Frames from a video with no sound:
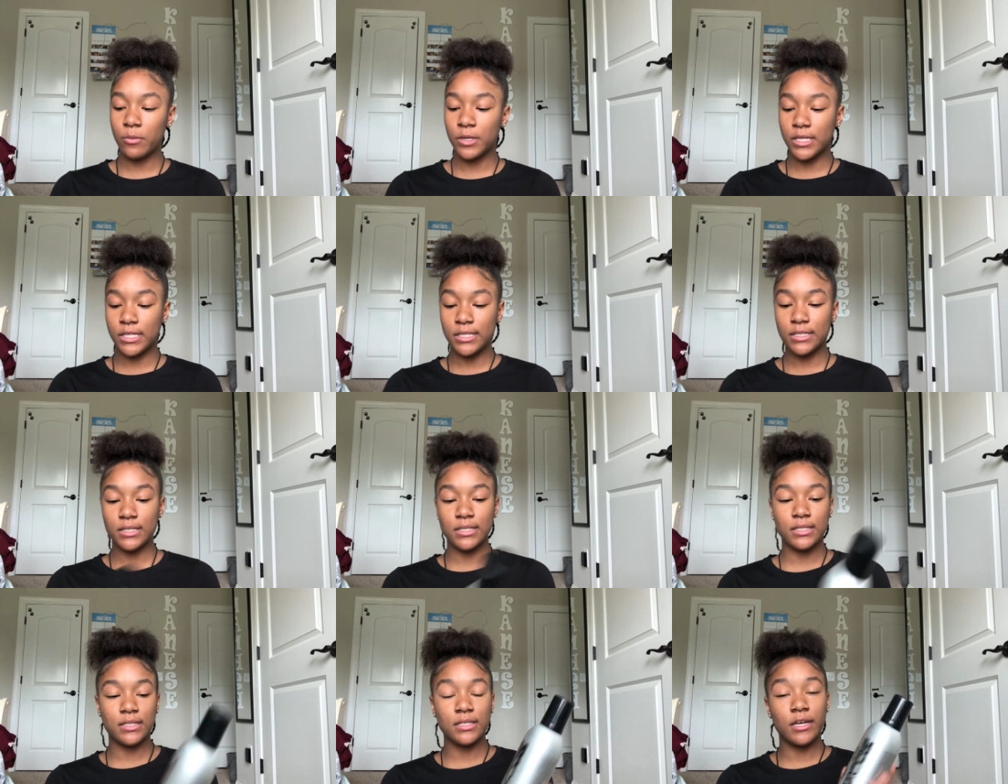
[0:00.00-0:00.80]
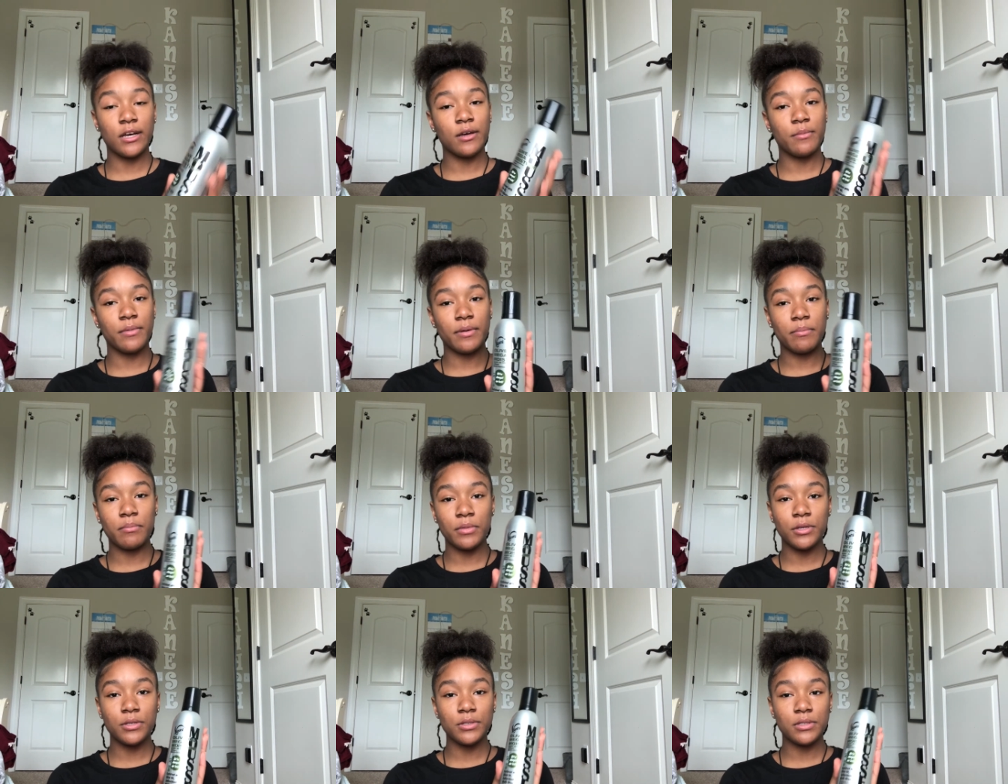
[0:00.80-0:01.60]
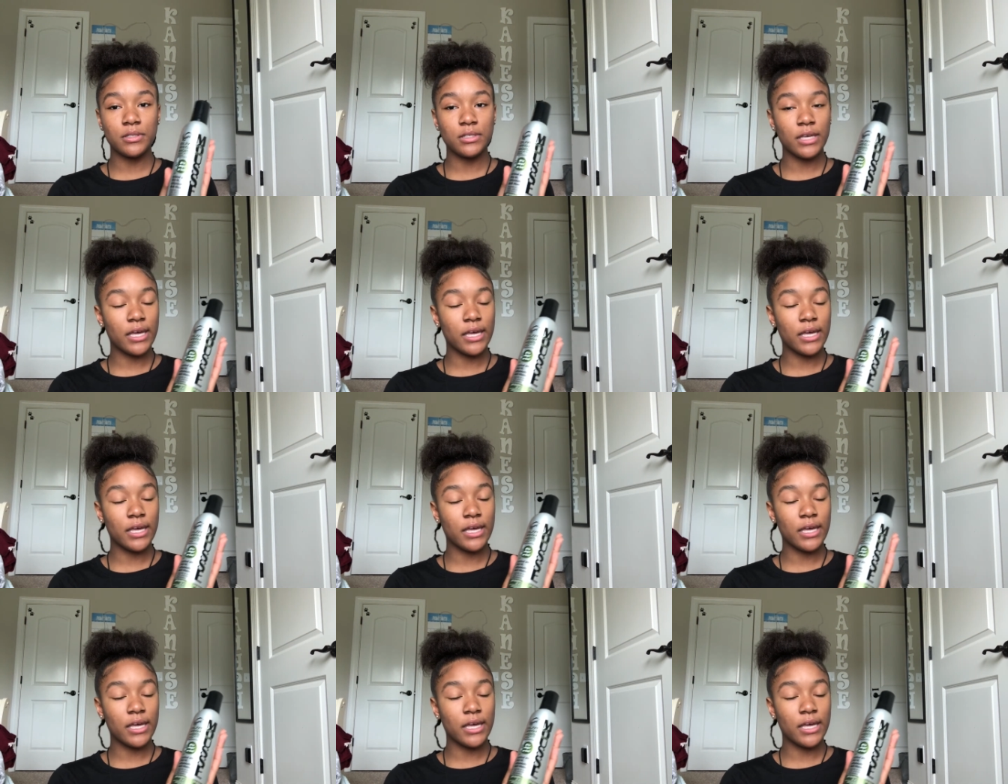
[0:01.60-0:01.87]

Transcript: was some mousse